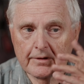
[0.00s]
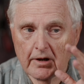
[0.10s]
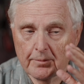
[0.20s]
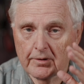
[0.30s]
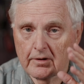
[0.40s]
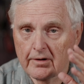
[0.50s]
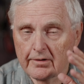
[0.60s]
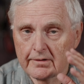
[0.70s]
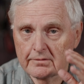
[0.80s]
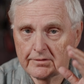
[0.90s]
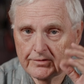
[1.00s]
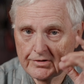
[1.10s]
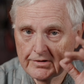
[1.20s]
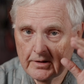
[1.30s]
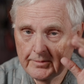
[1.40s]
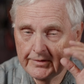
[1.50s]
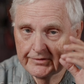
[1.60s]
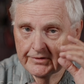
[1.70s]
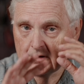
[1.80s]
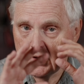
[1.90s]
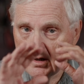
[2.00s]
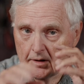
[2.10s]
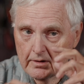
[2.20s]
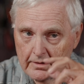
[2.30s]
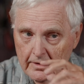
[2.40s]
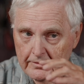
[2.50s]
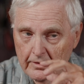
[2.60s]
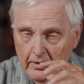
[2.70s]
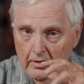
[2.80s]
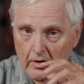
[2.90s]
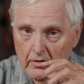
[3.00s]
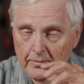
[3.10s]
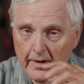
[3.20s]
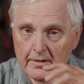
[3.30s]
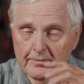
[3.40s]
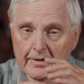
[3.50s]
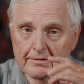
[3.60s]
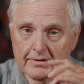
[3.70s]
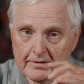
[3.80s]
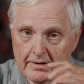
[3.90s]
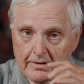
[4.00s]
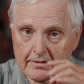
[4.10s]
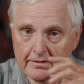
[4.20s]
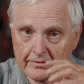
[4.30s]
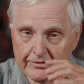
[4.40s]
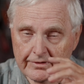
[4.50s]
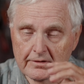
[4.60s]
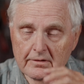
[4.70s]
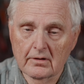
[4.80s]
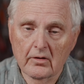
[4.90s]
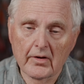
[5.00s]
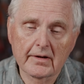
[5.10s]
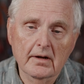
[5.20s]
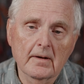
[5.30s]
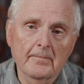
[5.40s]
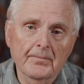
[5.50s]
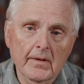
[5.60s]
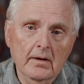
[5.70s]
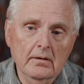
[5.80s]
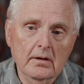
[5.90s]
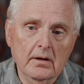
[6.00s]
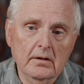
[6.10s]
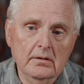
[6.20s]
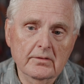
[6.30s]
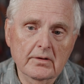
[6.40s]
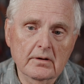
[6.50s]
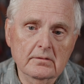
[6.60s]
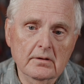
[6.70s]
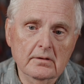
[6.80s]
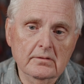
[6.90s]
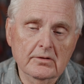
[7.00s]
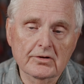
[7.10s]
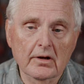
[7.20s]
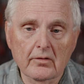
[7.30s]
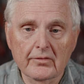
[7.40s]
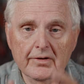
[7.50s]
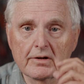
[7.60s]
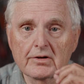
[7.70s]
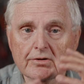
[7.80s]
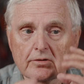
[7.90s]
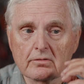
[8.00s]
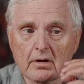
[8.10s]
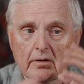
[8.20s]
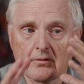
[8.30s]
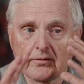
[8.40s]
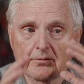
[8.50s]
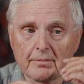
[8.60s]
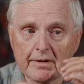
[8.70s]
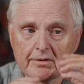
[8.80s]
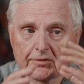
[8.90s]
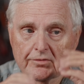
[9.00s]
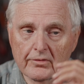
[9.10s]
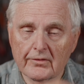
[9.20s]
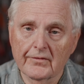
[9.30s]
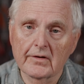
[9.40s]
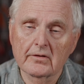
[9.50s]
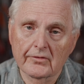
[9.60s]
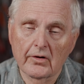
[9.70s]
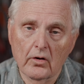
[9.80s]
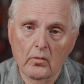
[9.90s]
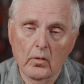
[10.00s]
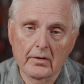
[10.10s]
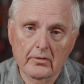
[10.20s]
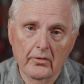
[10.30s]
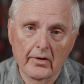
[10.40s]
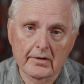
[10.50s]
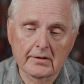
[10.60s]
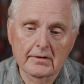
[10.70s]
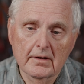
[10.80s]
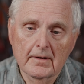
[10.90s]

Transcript: the upper clarion, the G, A, B, C, down to the long pipe, down to D and C and all that, then there's not only the issue of making sure the fingers all work correctly,